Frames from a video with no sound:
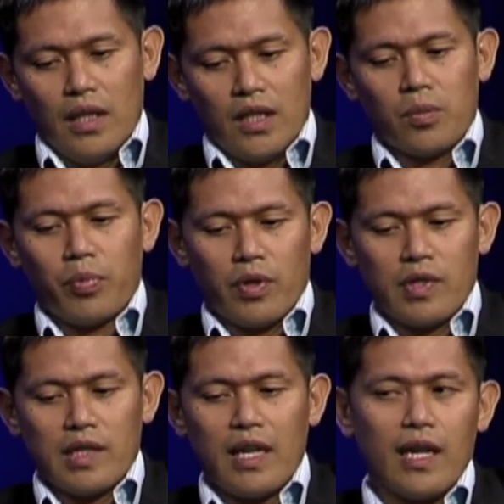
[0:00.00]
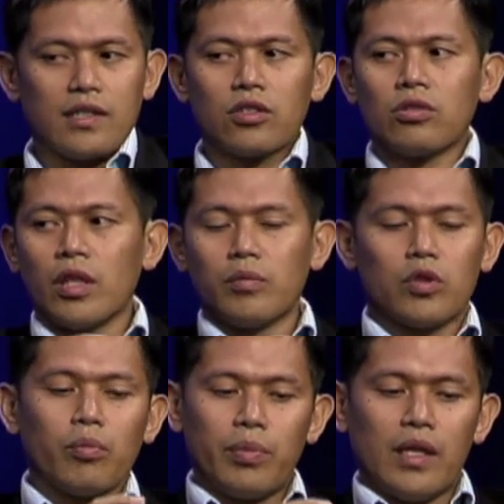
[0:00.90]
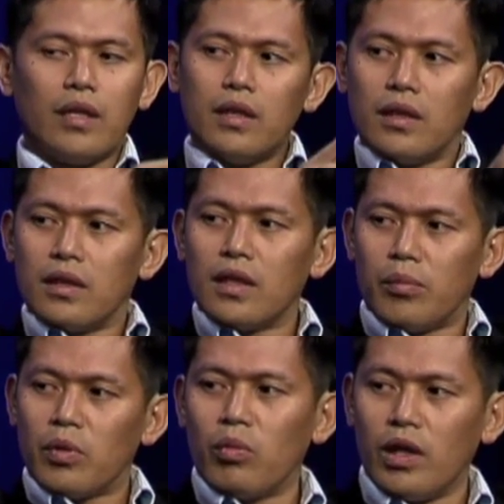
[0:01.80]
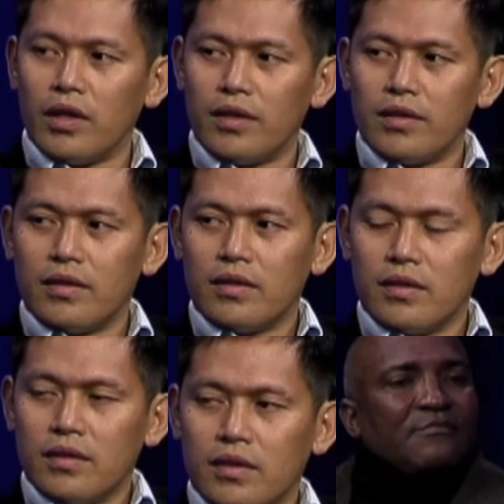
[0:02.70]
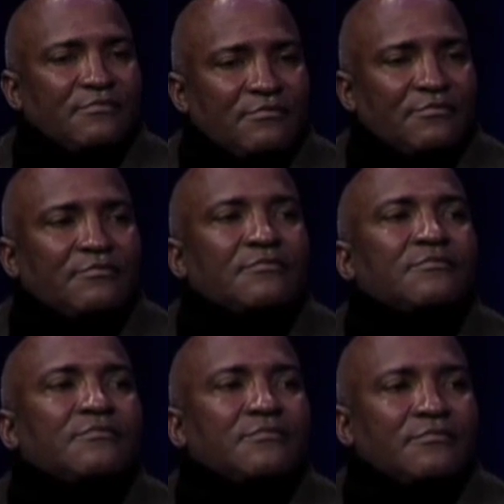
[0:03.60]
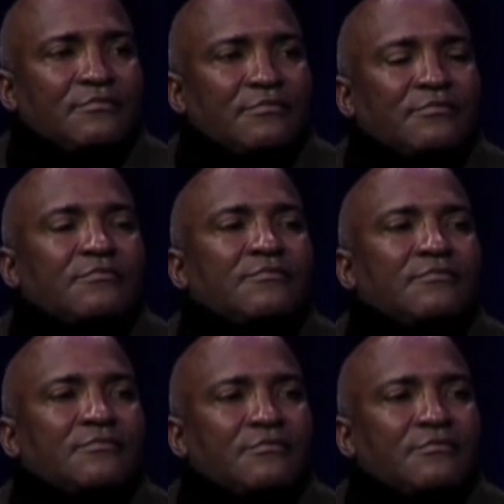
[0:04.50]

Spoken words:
each person has a dream to be number one, right? But